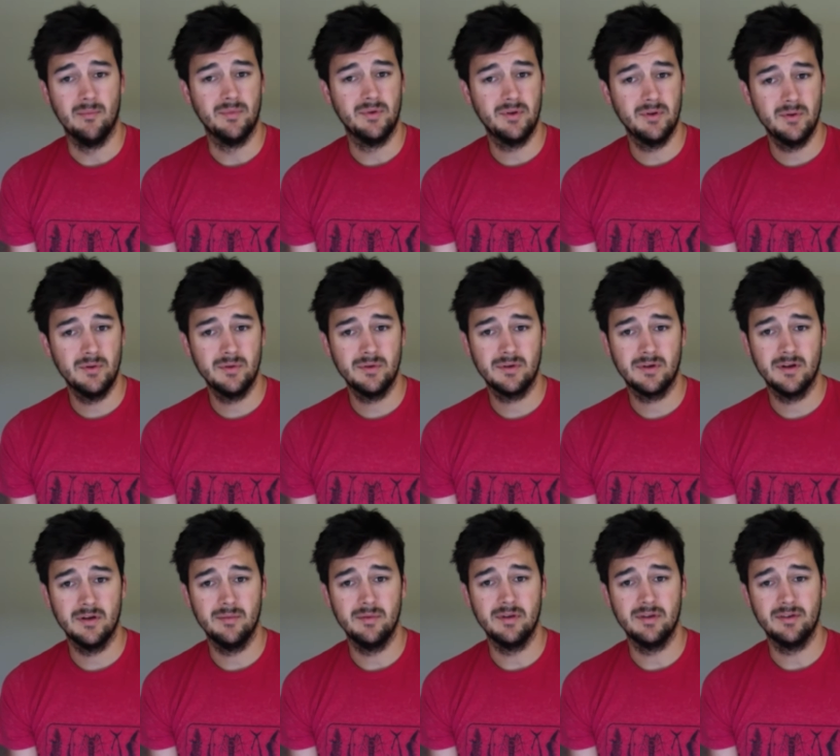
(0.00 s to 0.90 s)
Two is
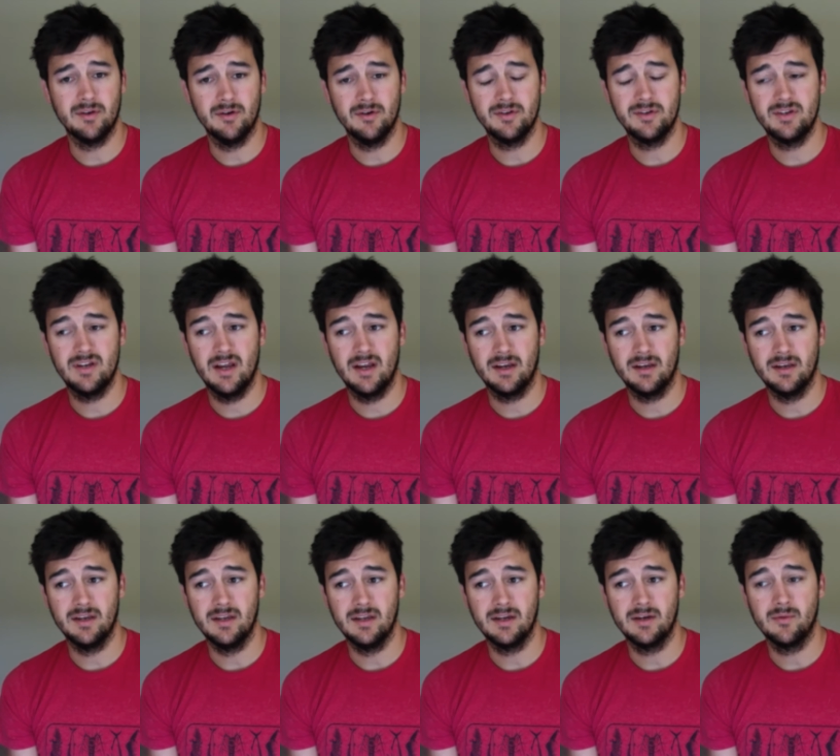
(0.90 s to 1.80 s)
going to be search
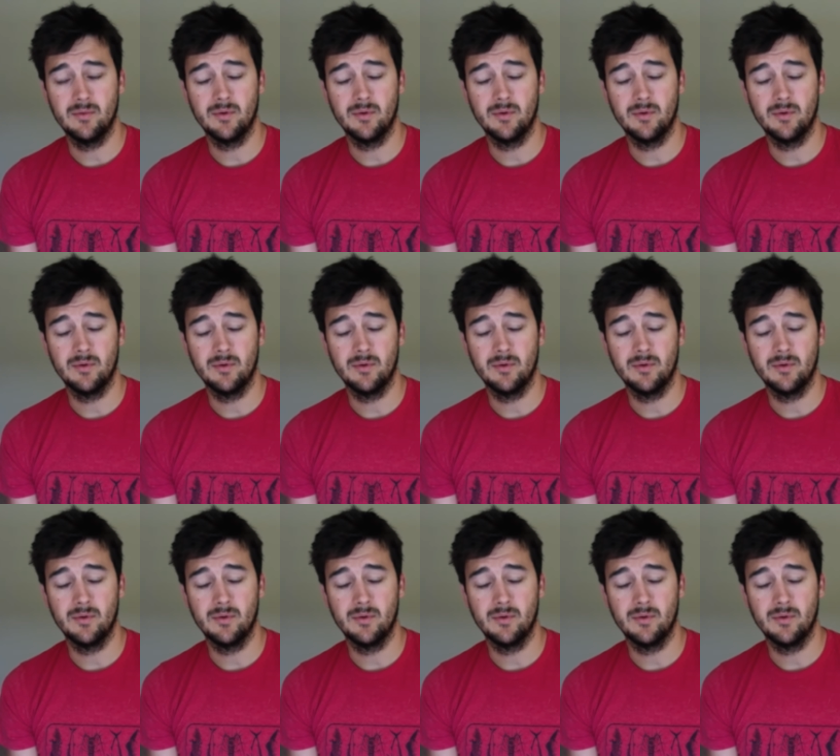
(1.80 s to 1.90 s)
technique.